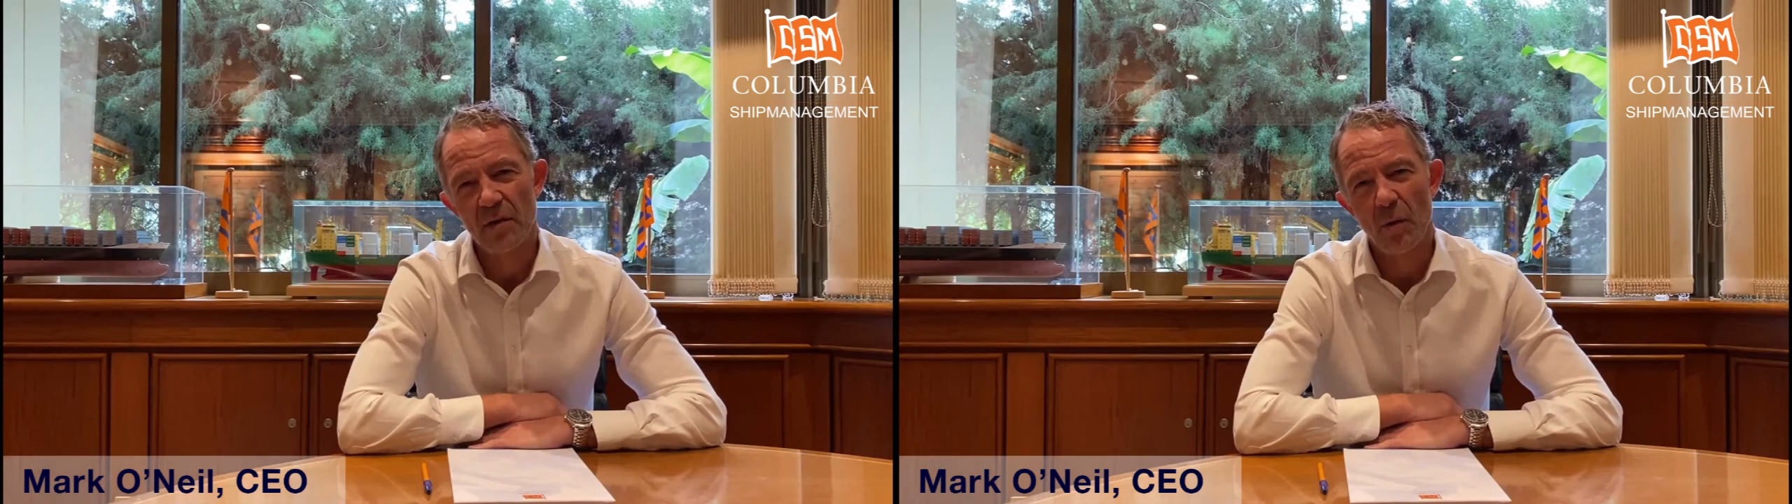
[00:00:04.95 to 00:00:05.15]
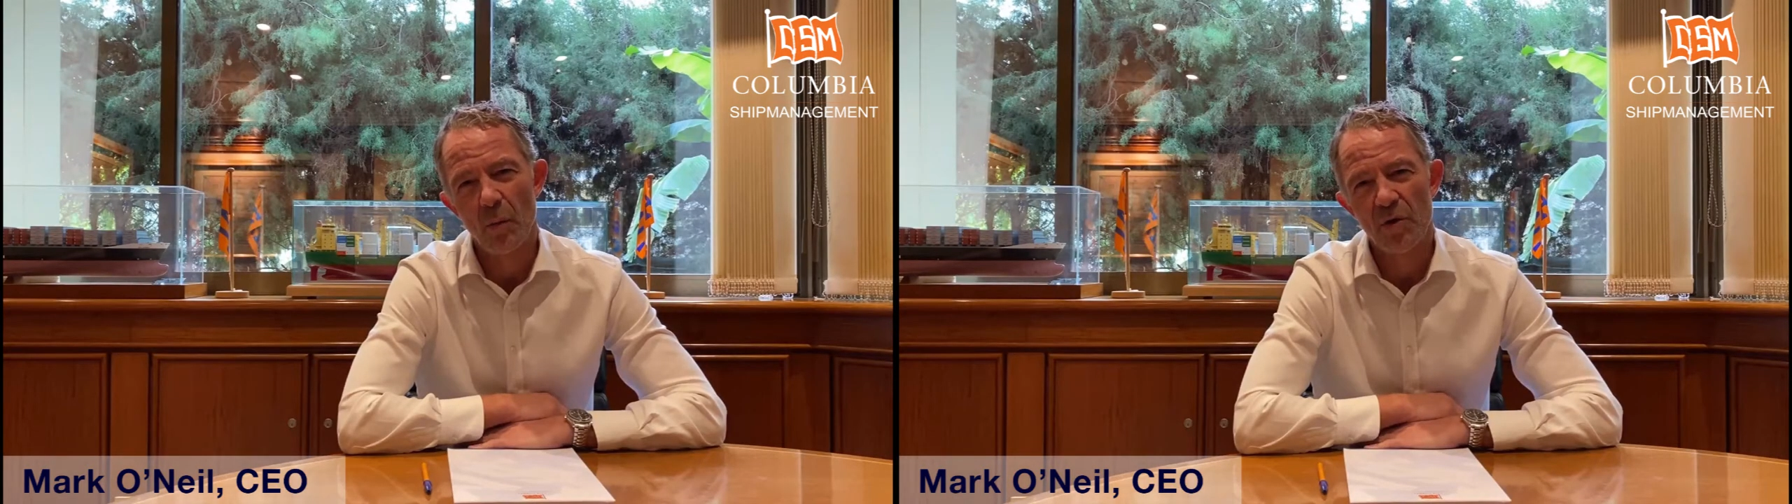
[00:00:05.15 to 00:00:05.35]

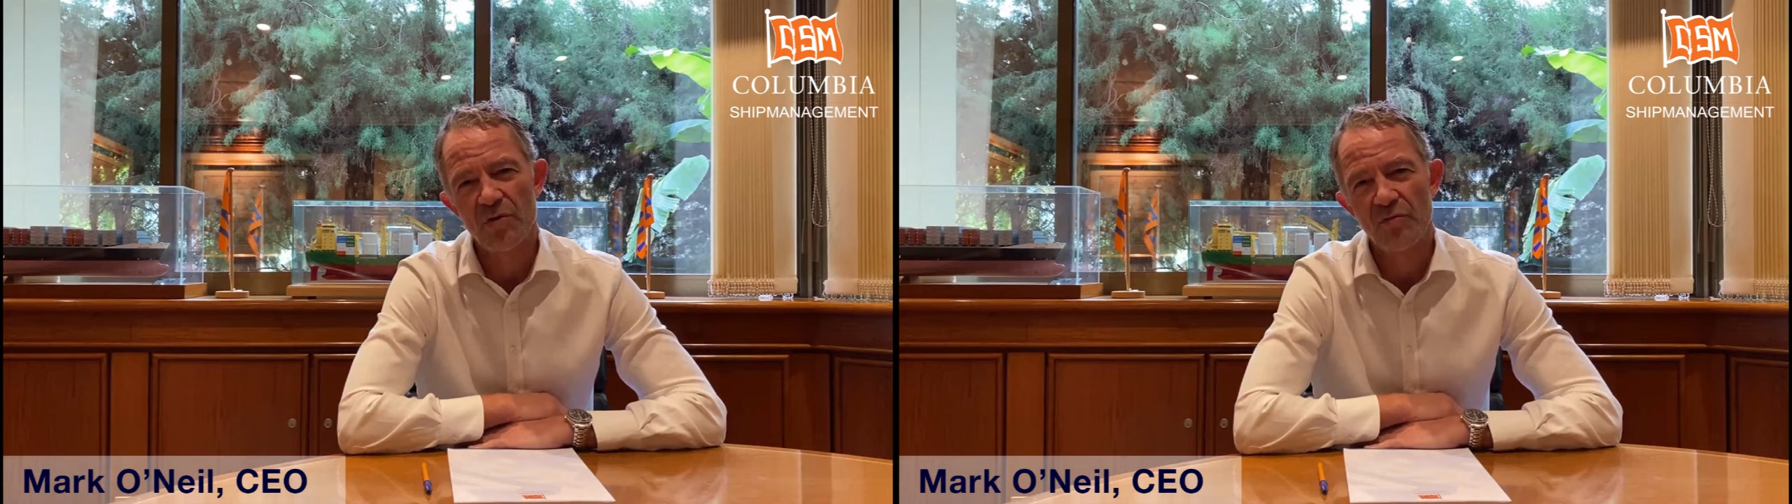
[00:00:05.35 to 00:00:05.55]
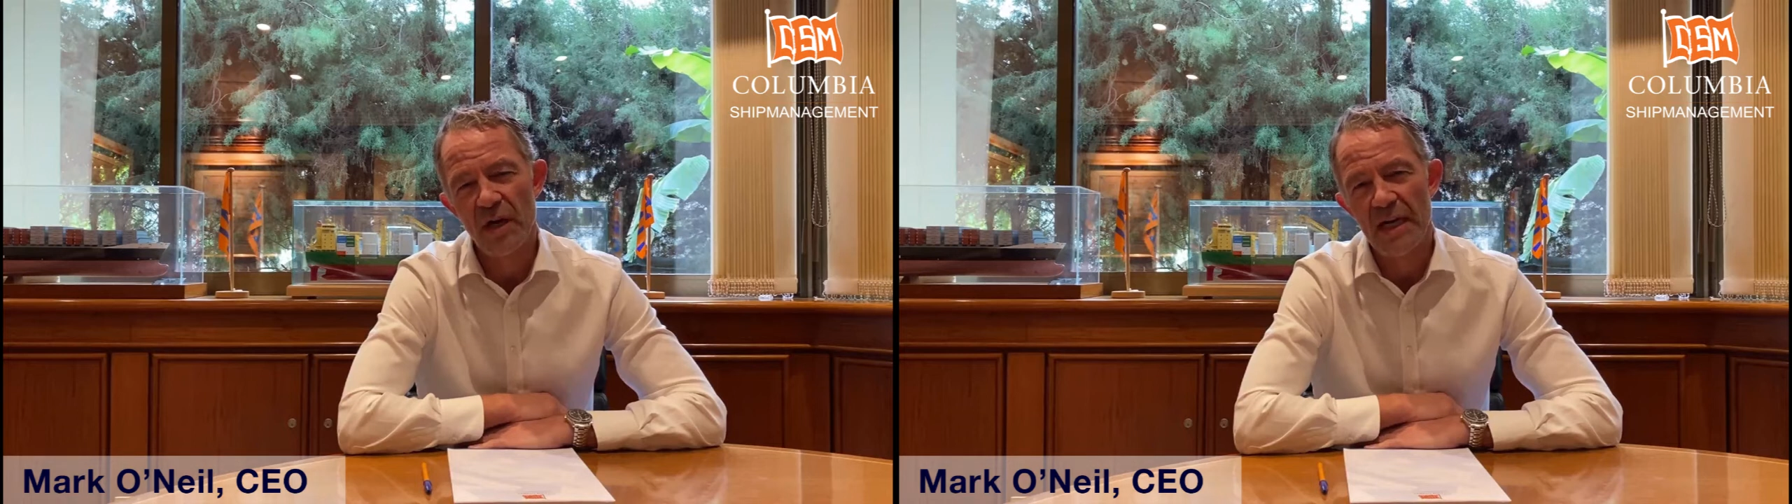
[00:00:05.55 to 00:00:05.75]
on what's
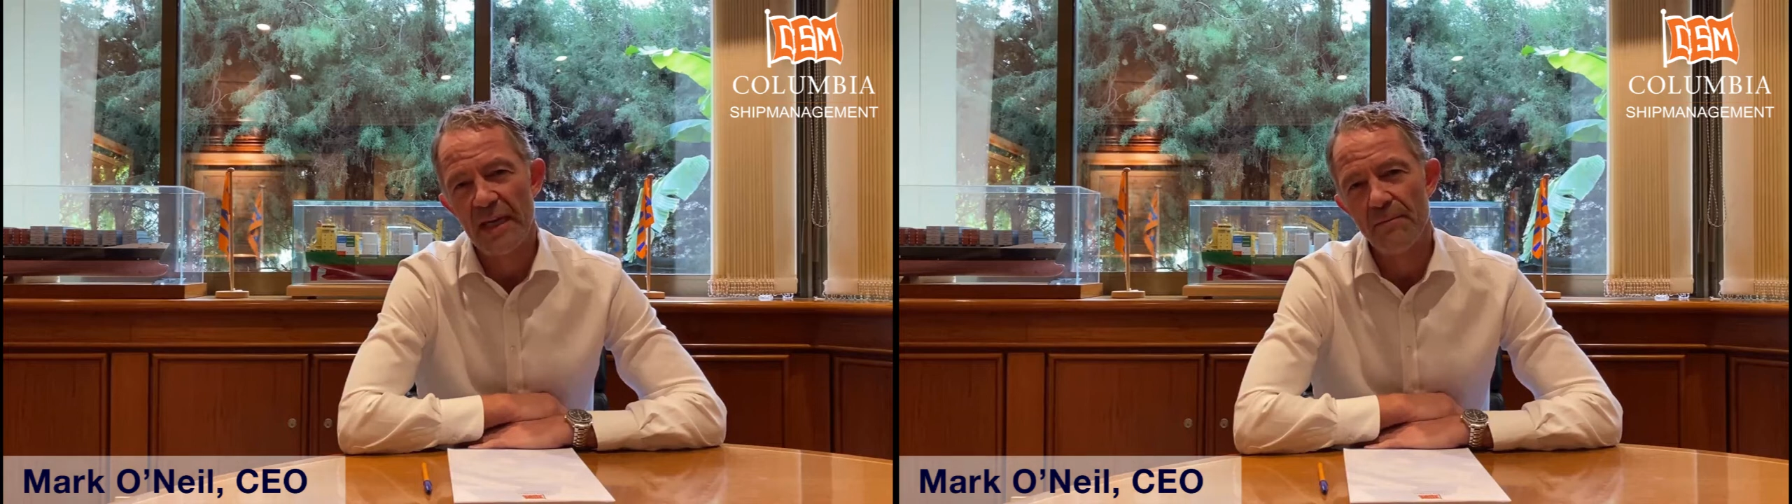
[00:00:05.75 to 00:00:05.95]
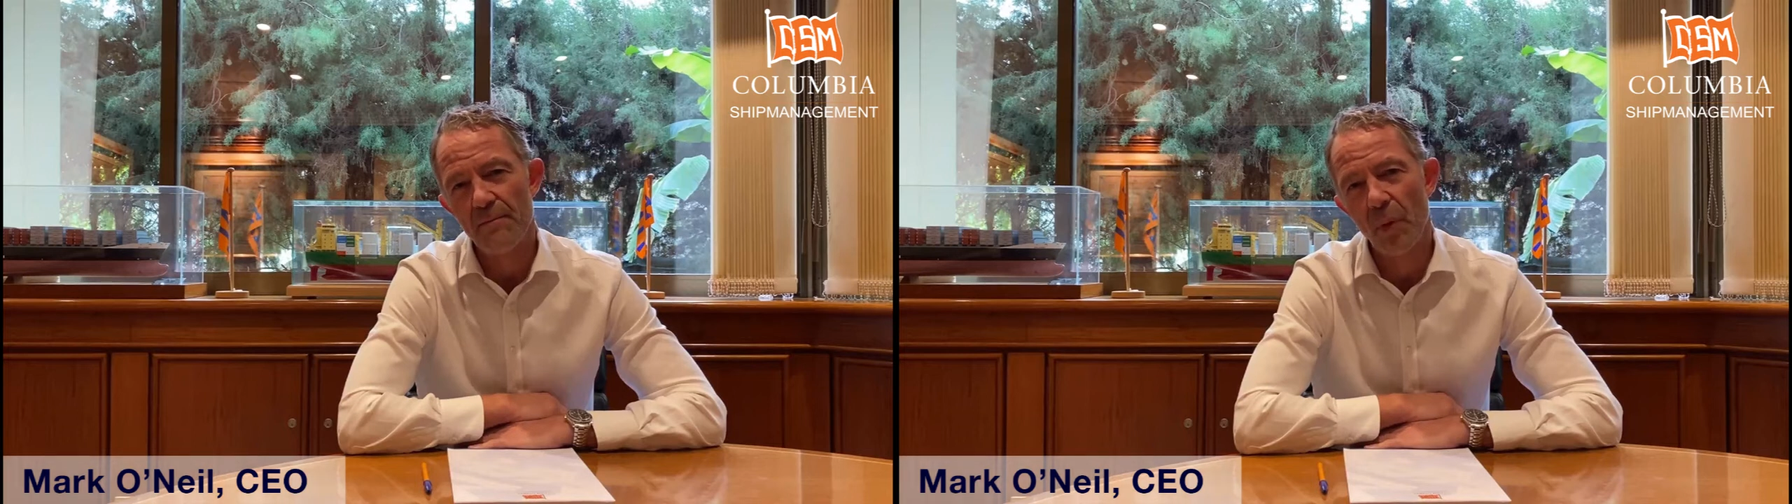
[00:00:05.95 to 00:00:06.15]
really
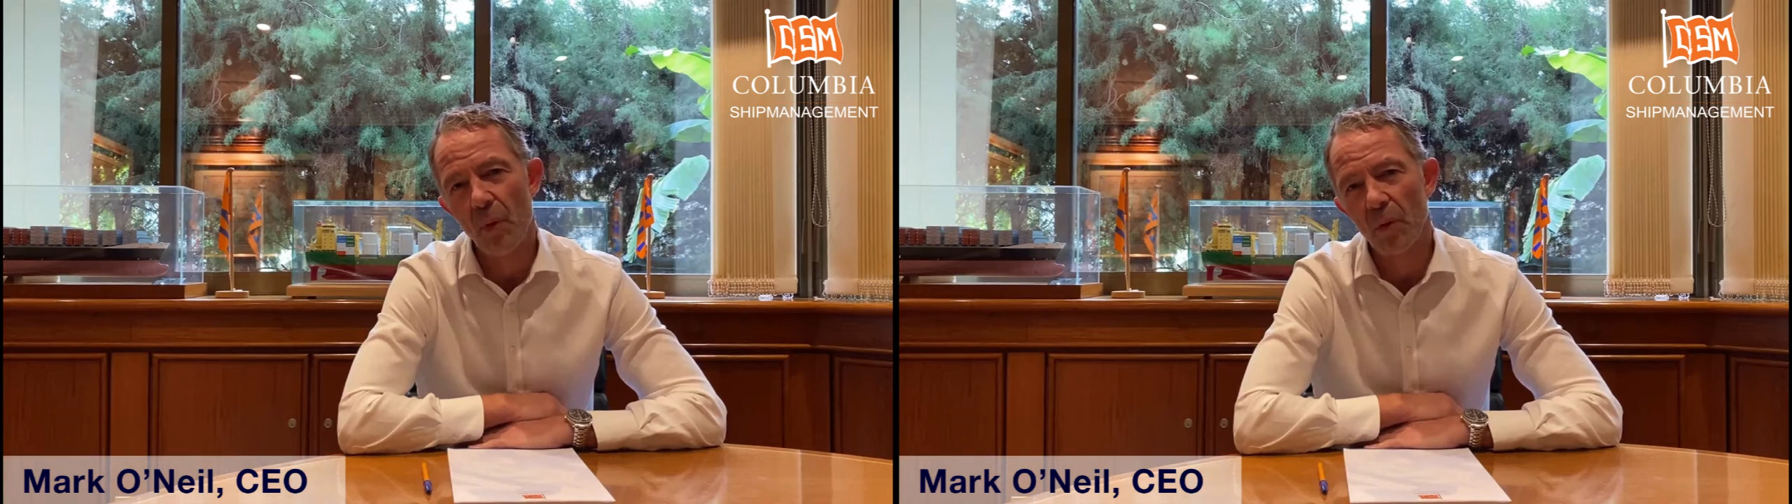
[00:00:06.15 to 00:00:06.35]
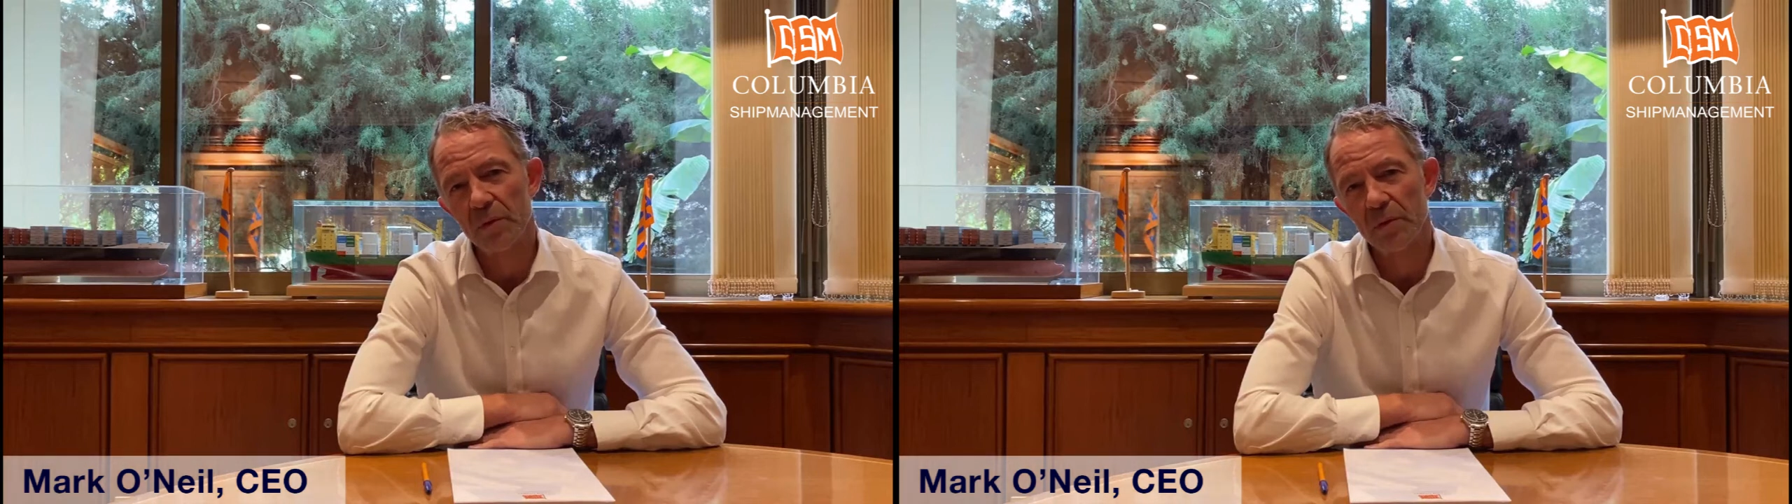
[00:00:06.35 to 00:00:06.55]

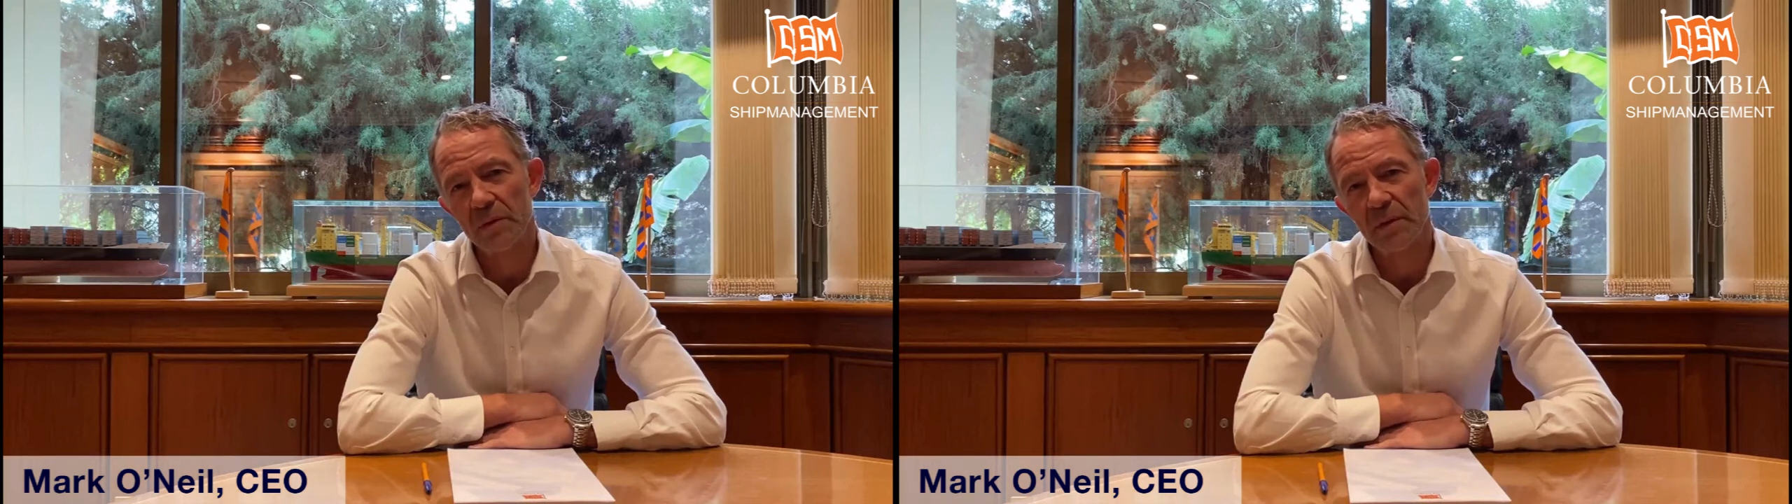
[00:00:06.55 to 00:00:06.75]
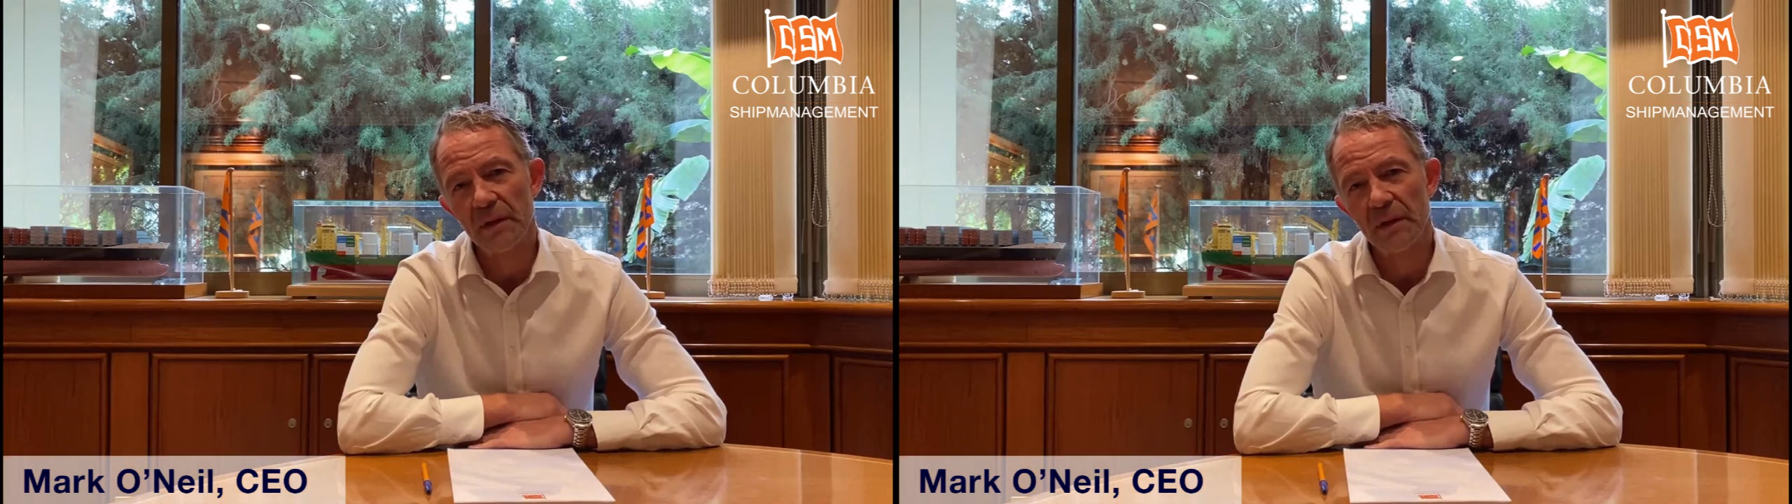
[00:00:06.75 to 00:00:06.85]
important